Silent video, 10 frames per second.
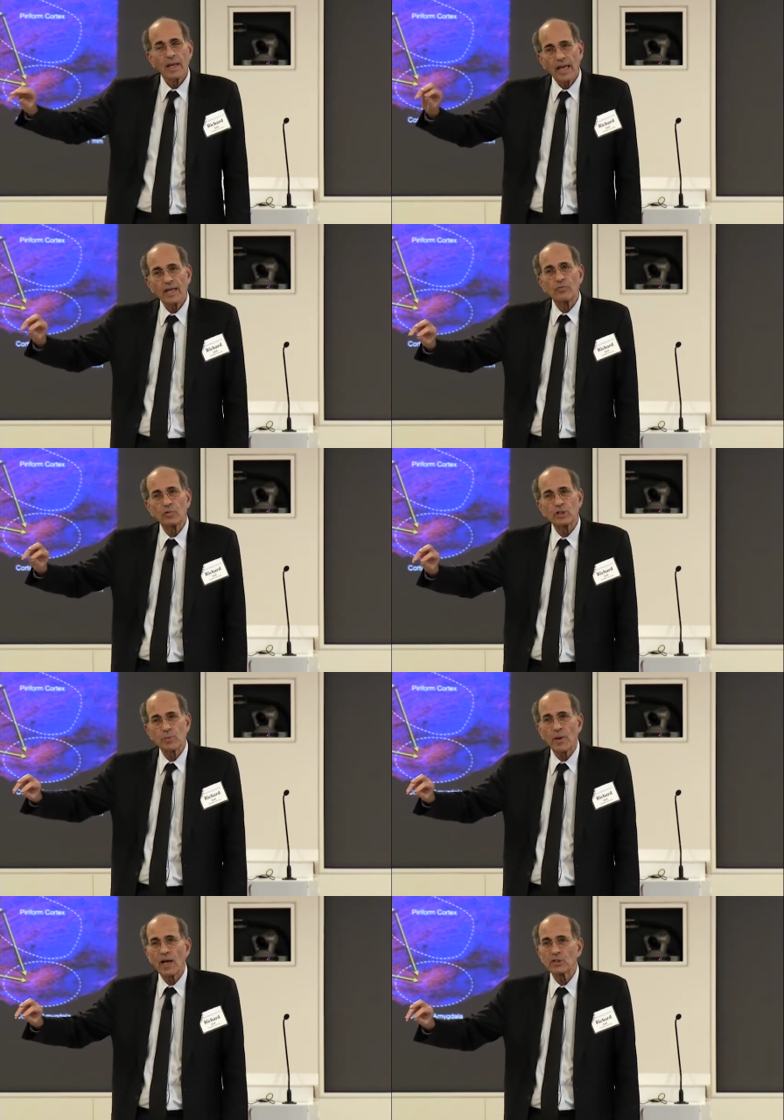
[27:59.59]
in
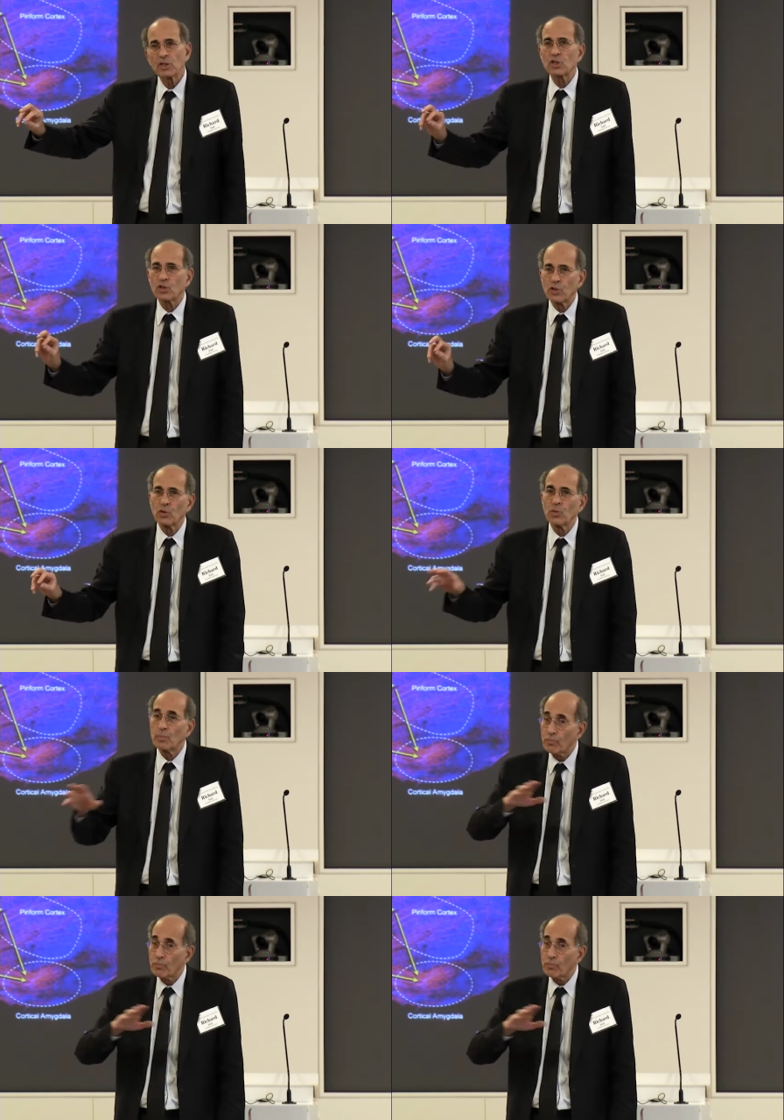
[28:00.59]
response to